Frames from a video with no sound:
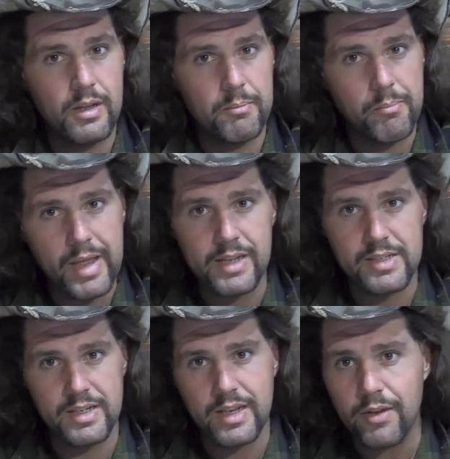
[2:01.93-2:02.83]

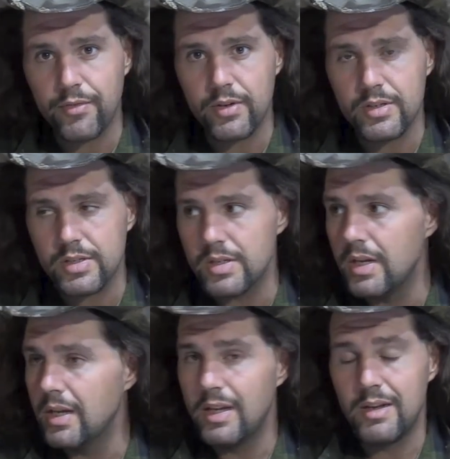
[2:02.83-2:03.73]
makes a difference,
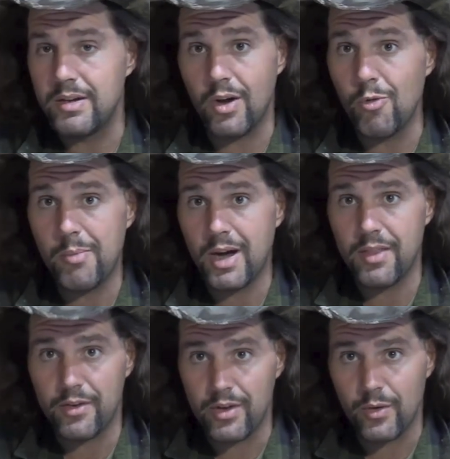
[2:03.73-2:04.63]
don't
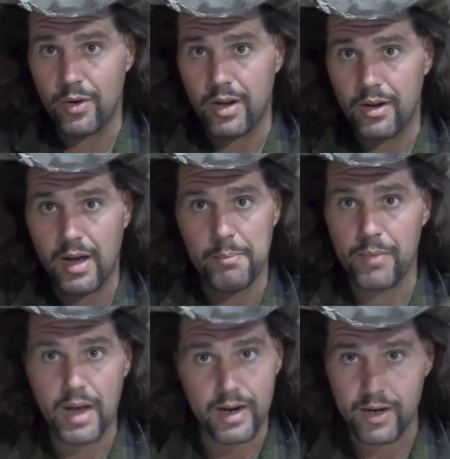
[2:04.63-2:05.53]
bother doing it. I'm
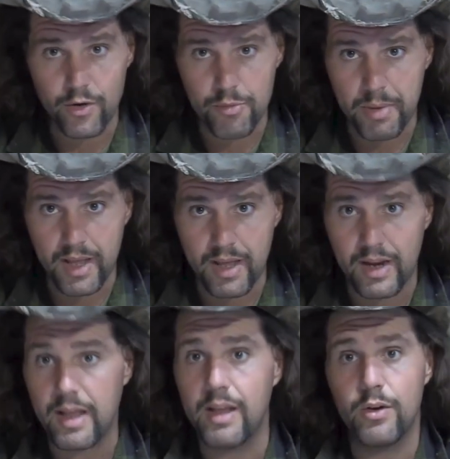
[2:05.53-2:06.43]
not here to
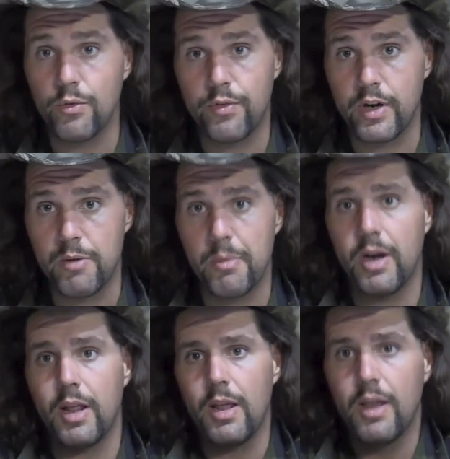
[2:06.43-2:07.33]
panhandle for your
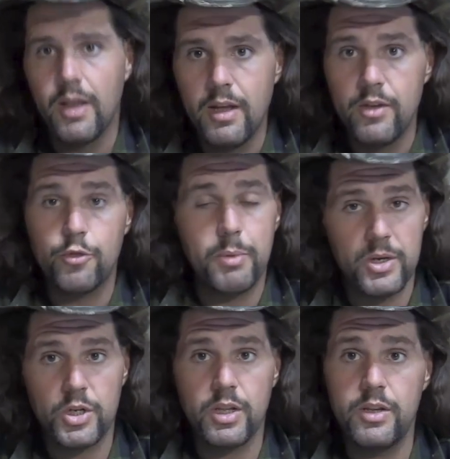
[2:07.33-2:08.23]
money,
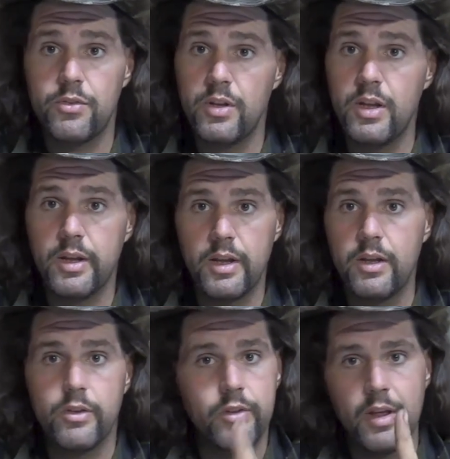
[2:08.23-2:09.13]
especially seeing
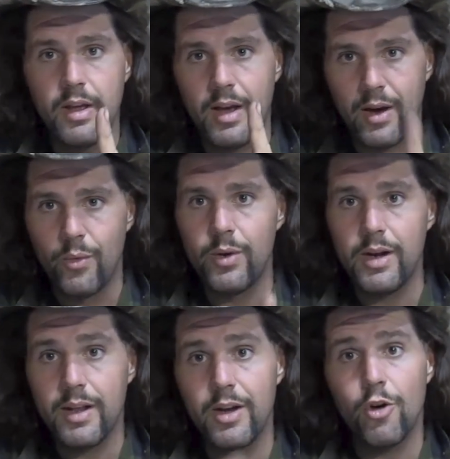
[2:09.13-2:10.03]
as I
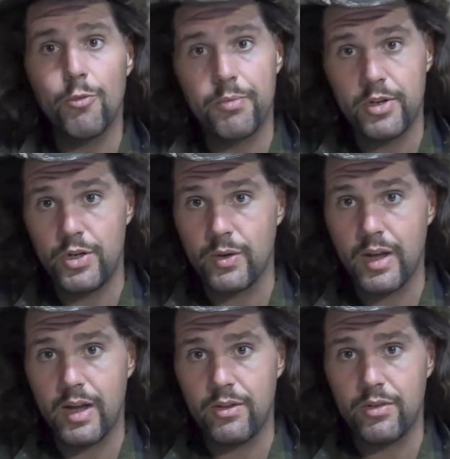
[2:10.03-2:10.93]
really hope that you
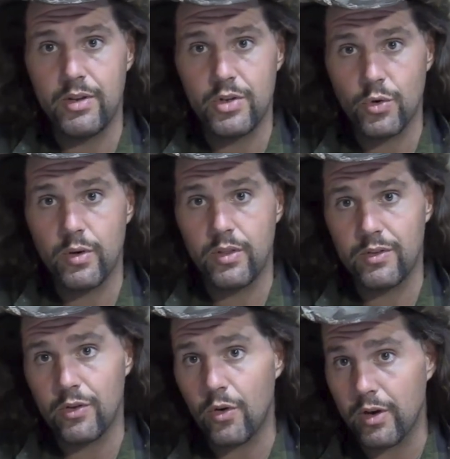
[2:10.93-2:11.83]
guys enjoy
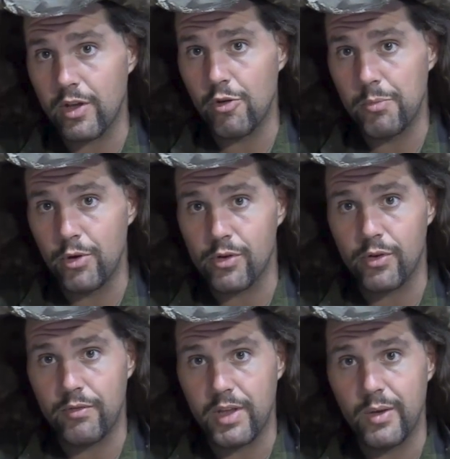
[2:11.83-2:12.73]
this audiobook
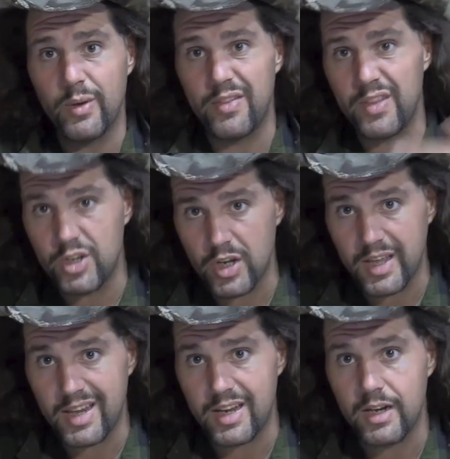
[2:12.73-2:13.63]
review and that you
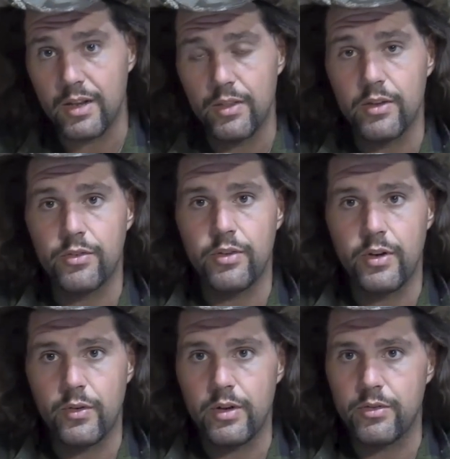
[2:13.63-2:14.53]
get into this
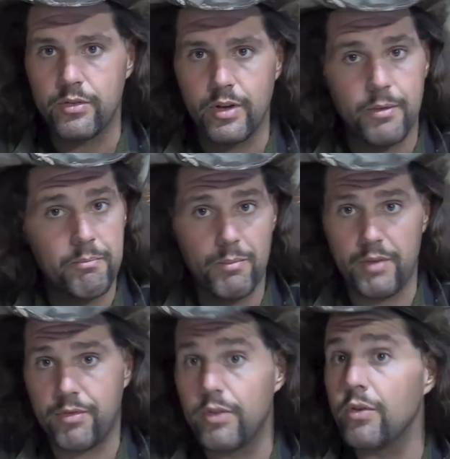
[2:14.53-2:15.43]
series. So
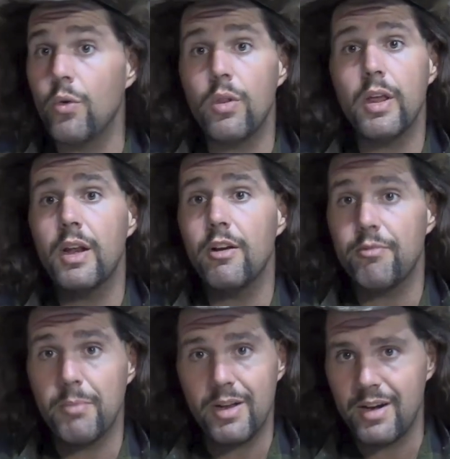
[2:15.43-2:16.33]
if there's only
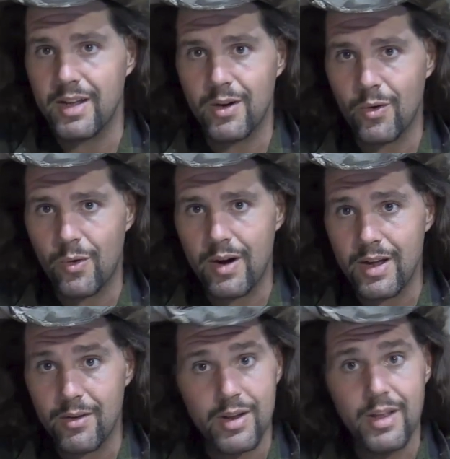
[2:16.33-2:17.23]
enough money to go
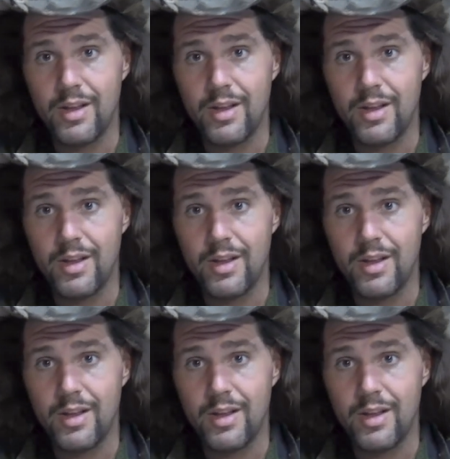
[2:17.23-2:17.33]
around,